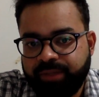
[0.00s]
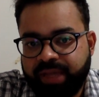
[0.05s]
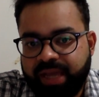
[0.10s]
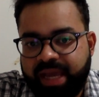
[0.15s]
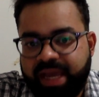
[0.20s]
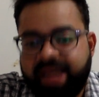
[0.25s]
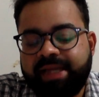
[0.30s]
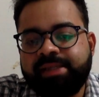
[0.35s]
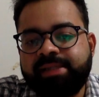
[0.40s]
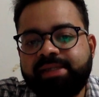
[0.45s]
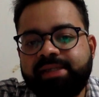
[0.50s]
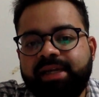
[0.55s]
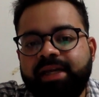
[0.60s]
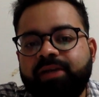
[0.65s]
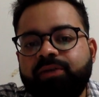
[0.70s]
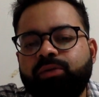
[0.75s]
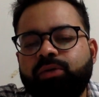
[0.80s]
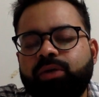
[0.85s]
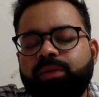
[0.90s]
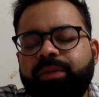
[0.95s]
Hence,
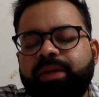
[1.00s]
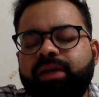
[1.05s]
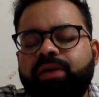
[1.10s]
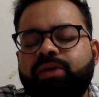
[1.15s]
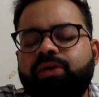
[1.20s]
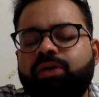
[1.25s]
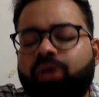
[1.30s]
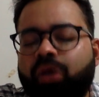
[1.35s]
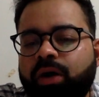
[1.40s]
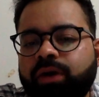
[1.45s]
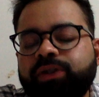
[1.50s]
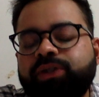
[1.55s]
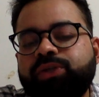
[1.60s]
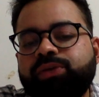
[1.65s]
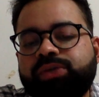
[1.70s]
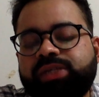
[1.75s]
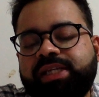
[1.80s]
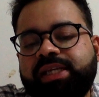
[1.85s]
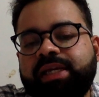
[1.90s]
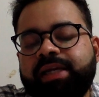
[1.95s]
it would be wrong
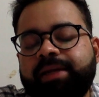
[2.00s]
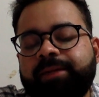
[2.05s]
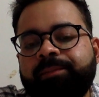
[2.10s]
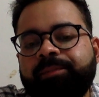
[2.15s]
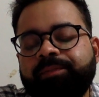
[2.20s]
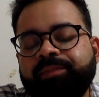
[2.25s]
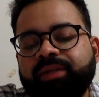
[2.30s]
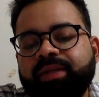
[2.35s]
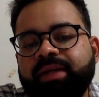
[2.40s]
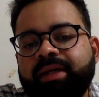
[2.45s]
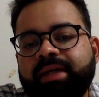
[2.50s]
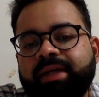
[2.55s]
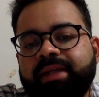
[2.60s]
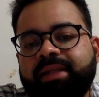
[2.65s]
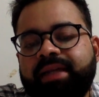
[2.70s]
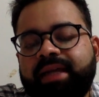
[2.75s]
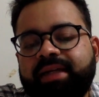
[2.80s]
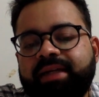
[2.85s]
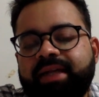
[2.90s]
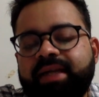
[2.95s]
to say
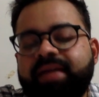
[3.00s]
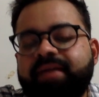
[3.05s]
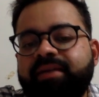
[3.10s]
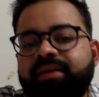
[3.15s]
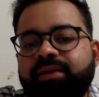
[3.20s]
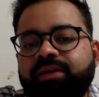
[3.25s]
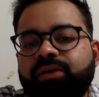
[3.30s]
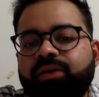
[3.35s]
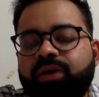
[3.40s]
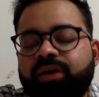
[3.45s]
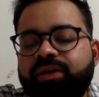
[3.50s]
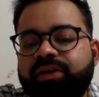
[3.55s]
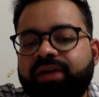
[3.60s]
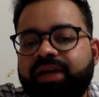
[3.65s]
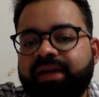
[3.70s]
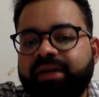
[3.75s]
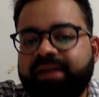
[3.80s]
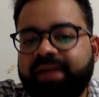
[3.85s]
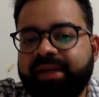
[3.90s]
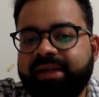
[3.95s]
that Indian
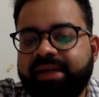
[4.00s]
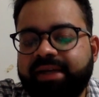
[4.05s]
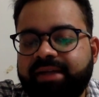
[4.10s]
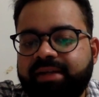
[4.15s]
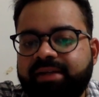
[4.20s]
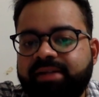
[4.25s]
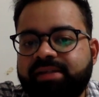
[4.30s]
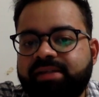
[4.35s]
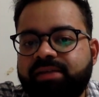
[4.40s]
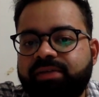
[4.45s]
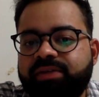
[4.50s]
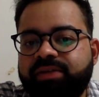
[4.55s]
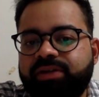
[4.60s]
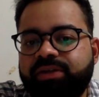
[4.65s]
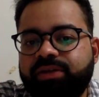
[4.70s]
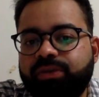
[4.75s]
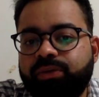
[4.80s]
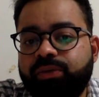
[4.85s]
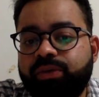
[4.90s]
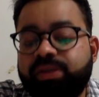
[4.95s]
Contract Act
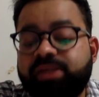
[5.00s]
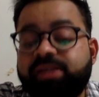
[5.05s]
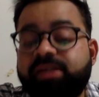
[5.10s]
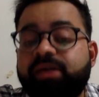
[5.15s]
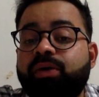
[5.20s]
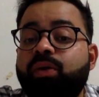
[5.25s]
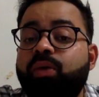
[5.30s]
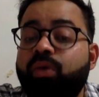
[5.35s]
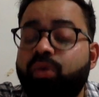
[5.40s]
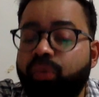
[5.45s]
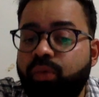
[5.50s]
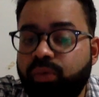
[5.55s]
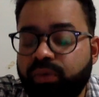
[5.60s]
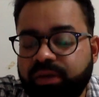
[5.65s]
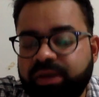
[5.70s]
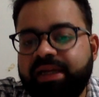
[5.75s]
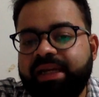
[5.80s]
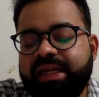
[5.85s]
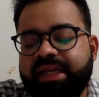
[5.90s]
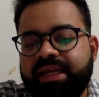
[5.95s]
1872 is the
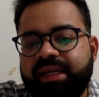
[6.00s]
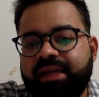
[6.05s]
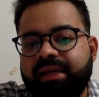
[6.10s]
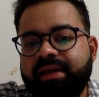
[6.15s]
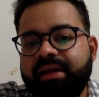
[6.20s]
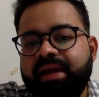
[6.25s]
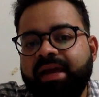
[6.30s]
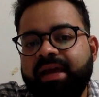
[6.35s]
only